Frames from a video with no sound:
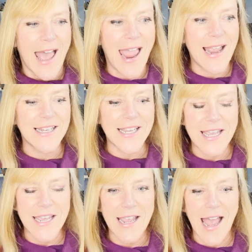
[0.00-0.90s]
and
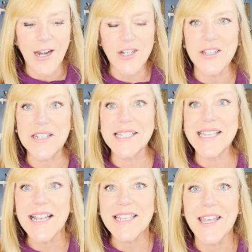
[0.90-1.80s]
he actually
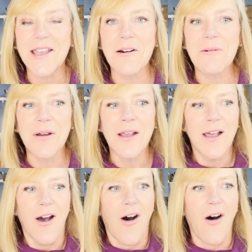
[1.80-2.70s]
sent him
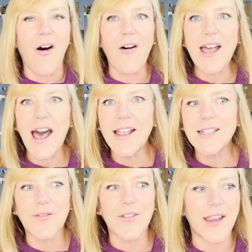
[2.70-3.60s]
all
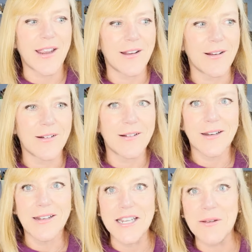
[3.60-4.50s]
kinds of like
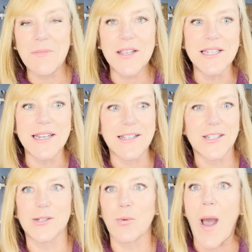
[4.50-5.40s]
Tim Misney
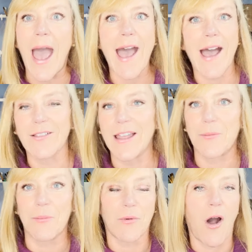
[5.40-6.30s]
swag, like
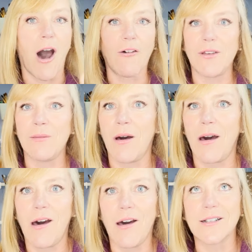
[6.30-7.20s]
coffee
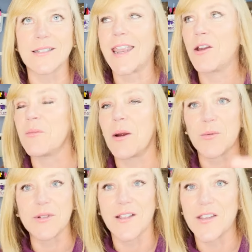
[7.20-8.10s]
mugs. I can't remember,
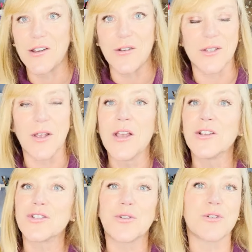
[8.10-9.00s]
it was on the news.
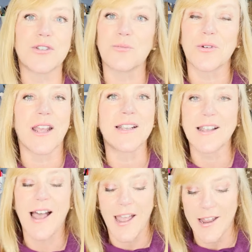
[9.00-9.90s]
Super, super nice
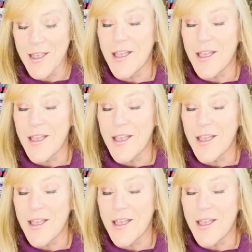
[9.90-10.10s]
guy.